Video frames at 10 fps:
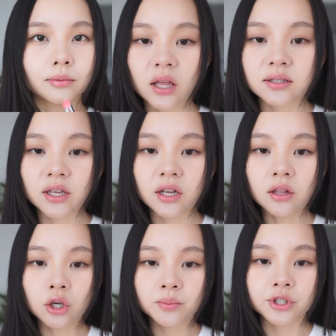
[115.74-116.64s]
It's getting a
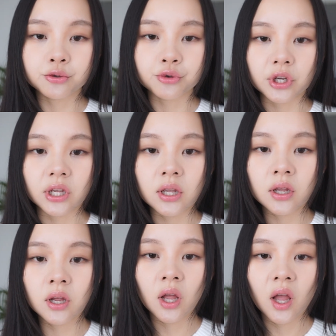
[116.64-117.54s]
little bit stringy,
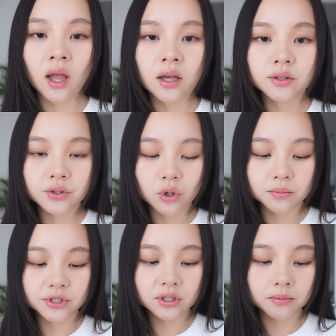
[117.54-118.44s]
so I'm
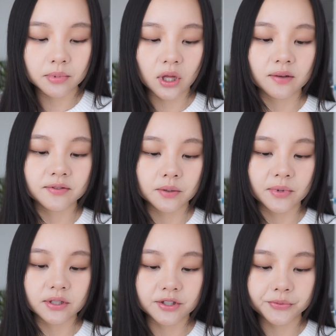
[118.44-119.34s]
just going to blot off some
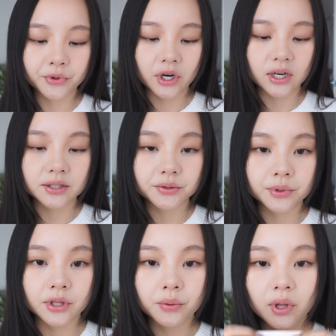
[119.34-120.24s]
excess product
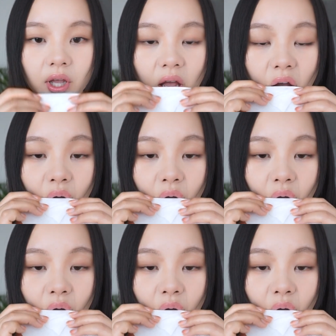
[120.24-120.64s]
really quick.